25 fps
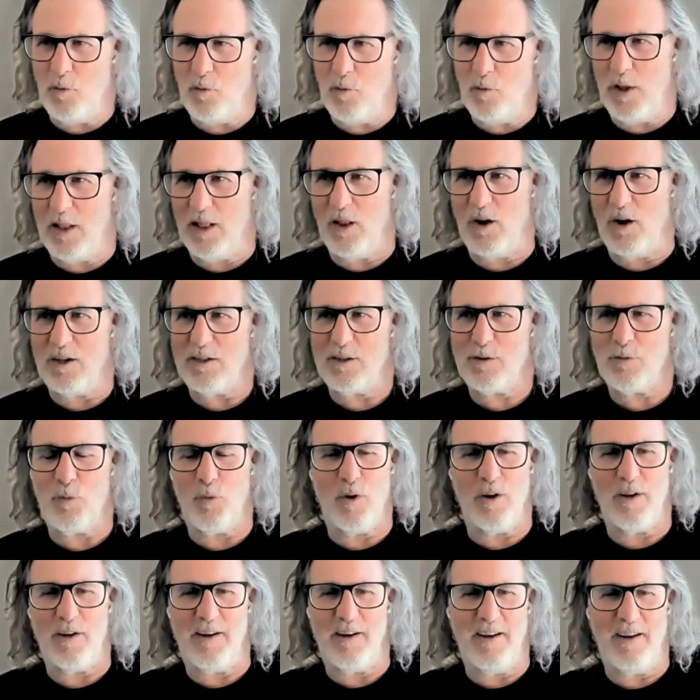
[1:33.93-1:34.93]
We
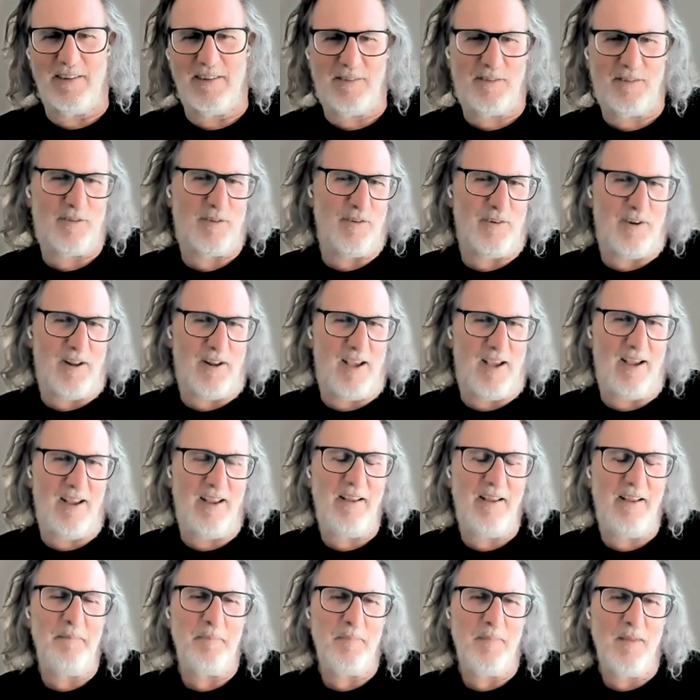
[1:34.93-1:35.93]
lost one
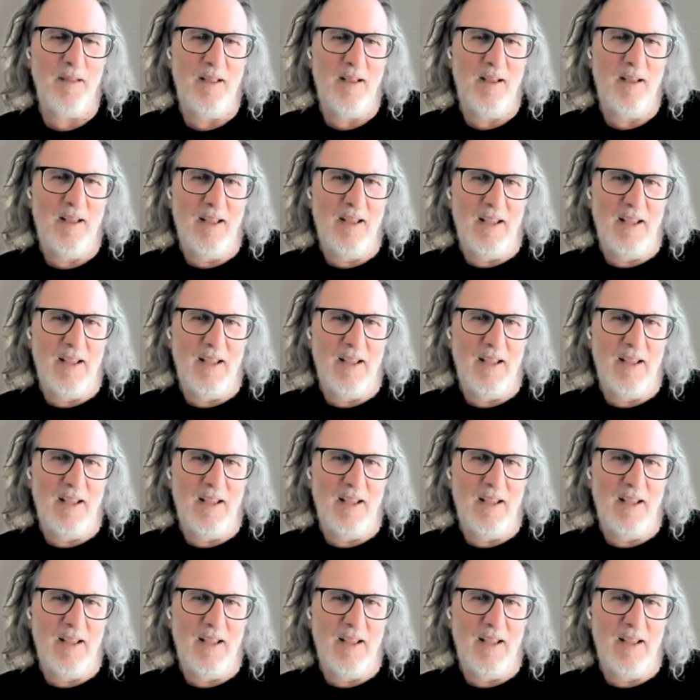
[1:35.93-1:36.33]
yesterday